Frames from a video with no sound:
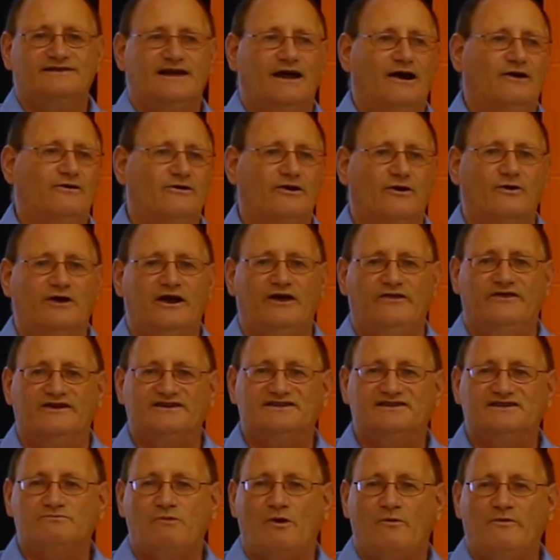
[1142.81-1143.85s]
out, okay,
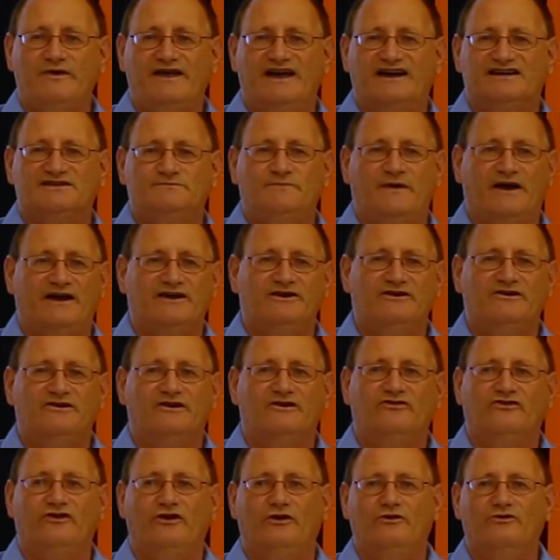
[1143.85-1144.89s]
this is what we expect you
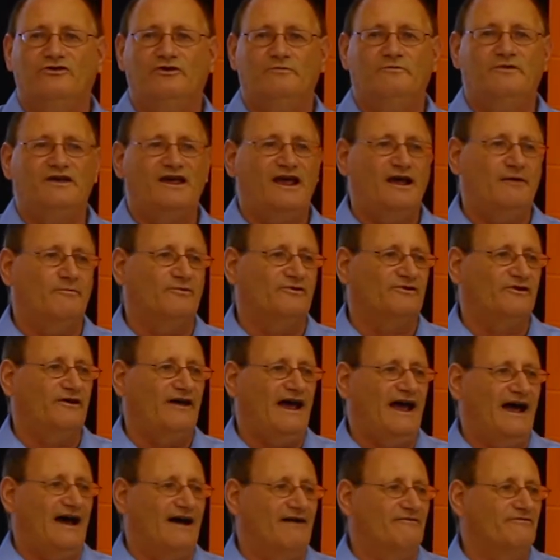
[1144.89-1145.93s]
to do to be able to
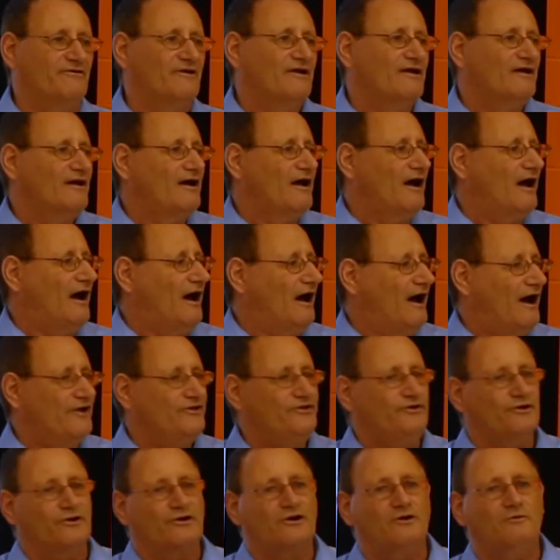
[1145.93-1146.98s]
have
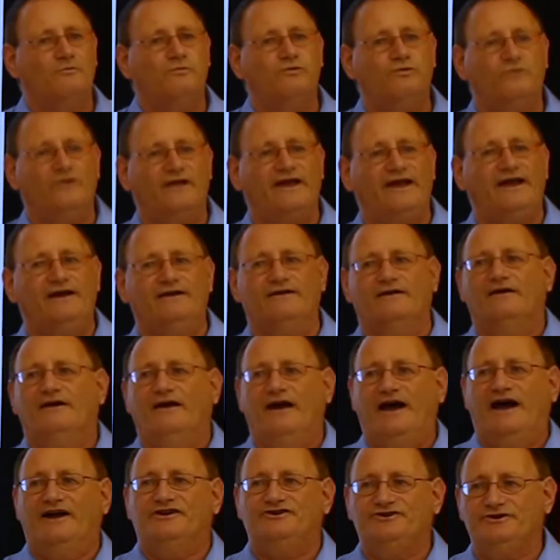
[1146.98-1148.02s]
your complaint
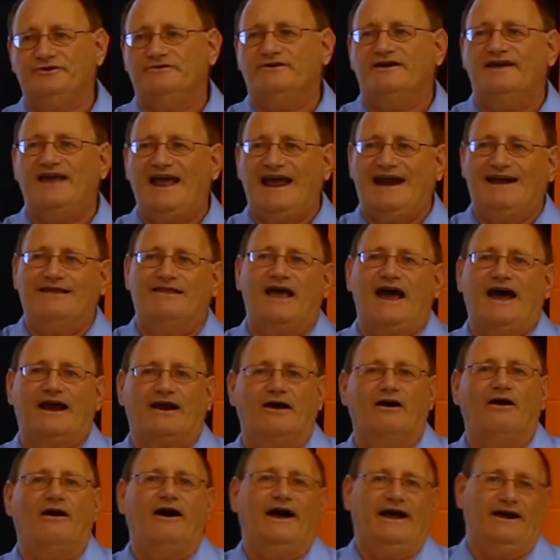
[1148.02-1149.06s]
adjudicated at
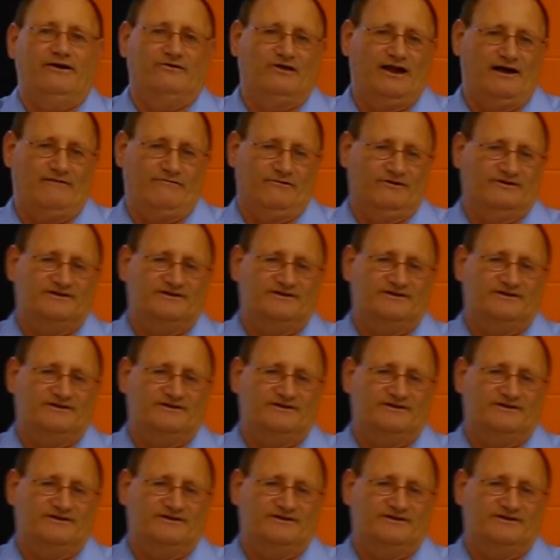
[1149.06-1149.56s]
a higher level.